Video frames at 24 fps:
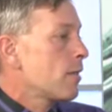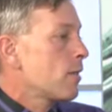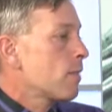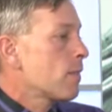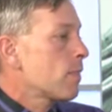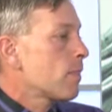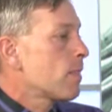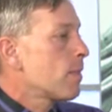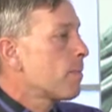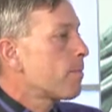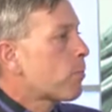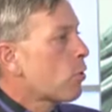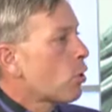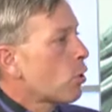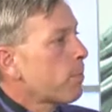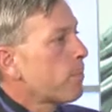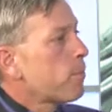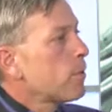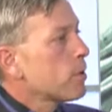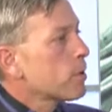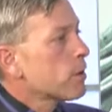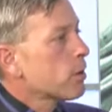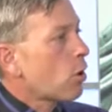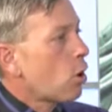the
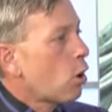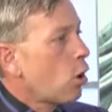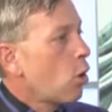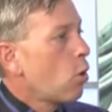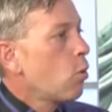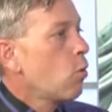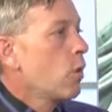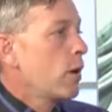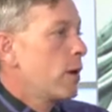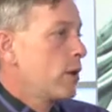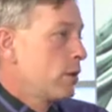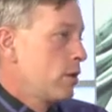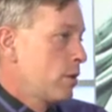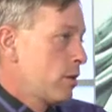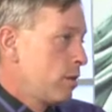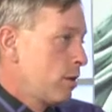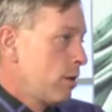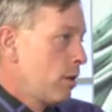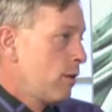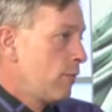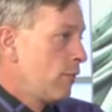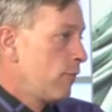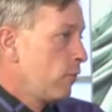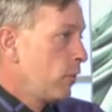purpose always
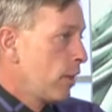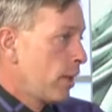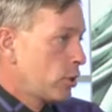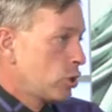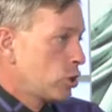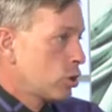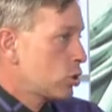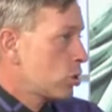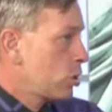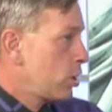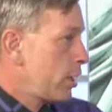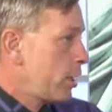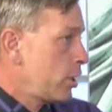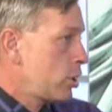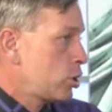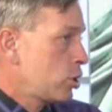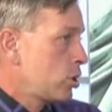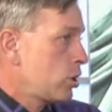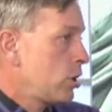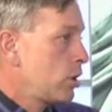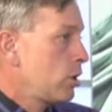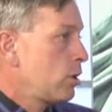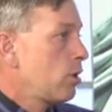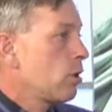of
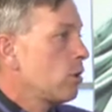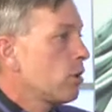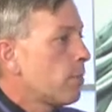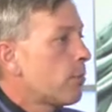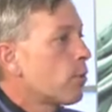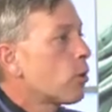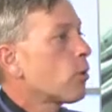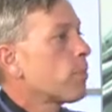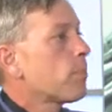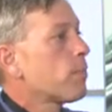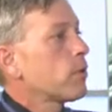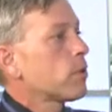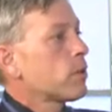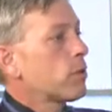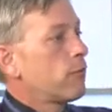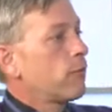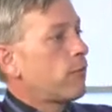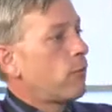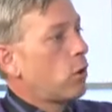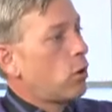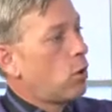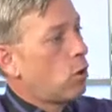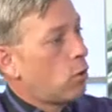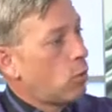legislation, the purpose of
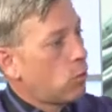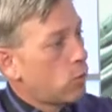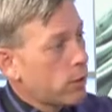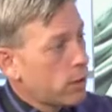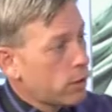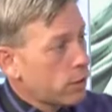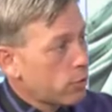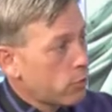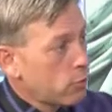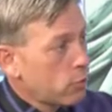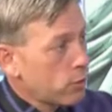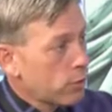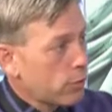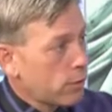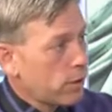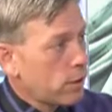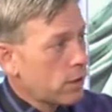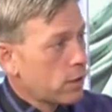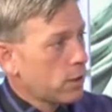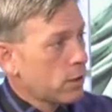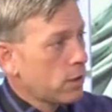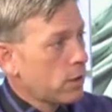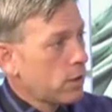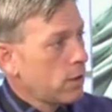always doing
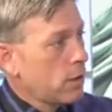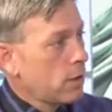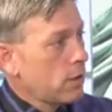things